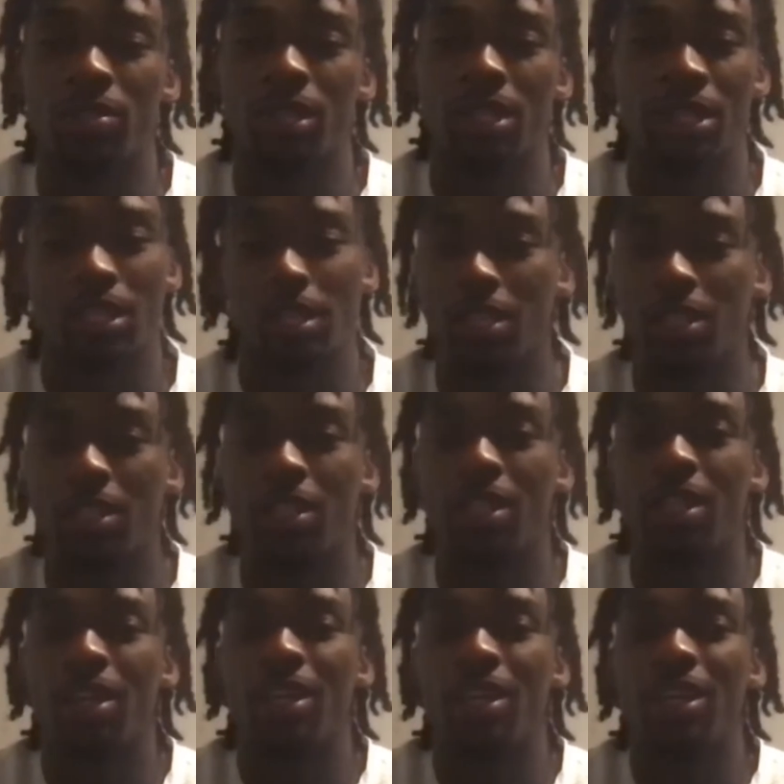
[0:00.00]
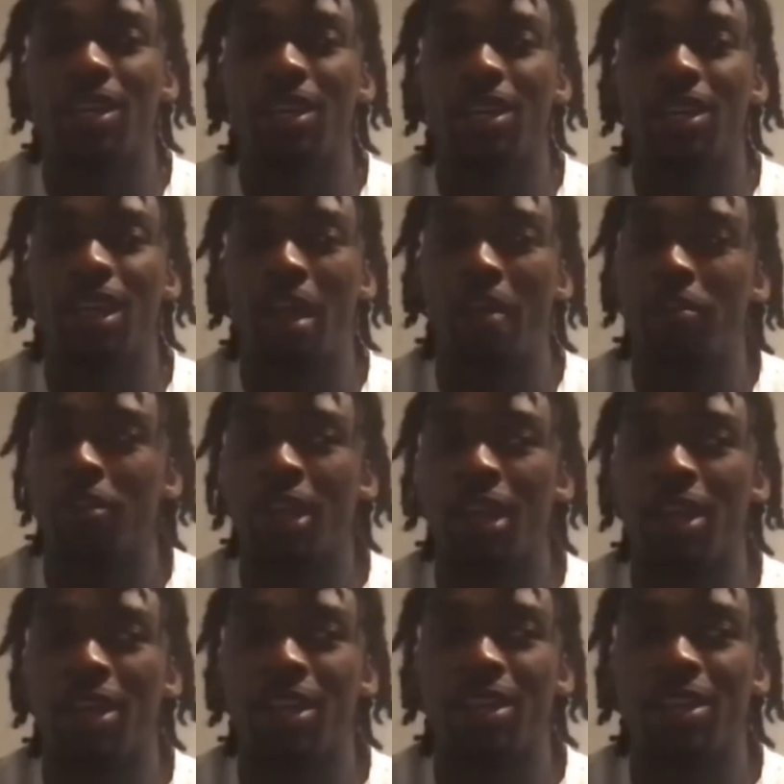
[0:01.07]
then after
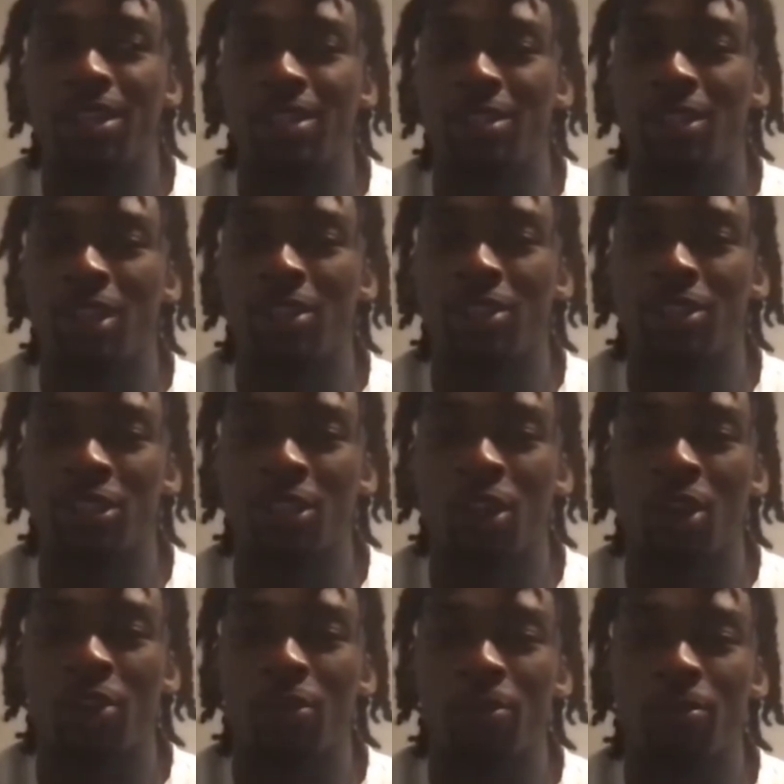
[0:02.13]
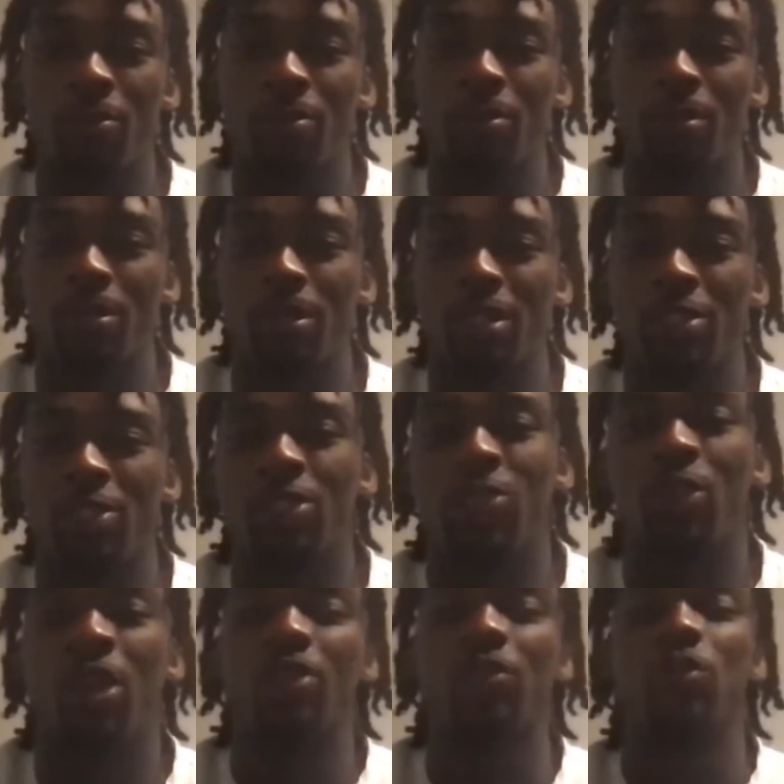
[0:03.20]
that, you know, I just took off from and just as
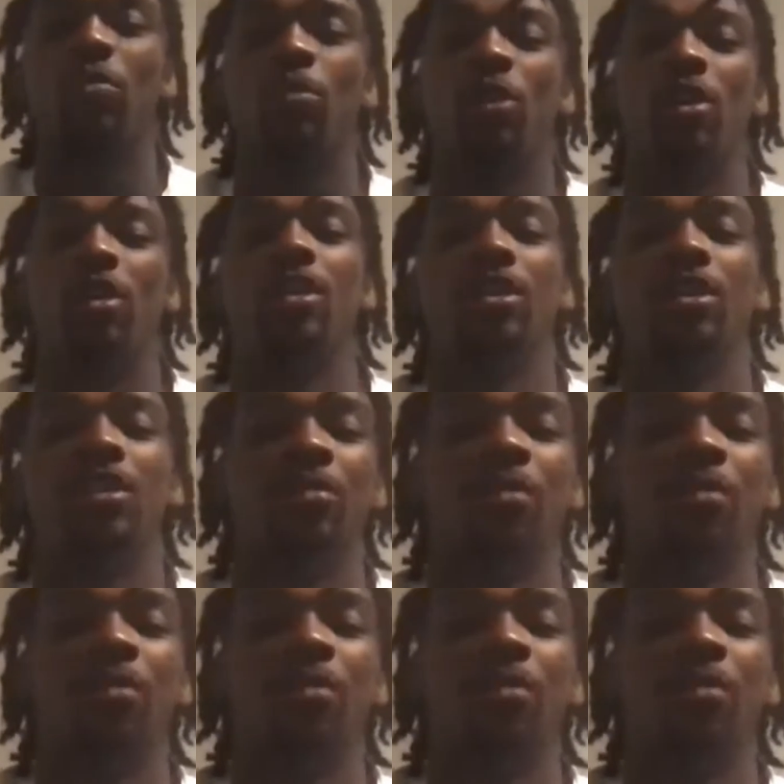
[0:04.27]
far as football. I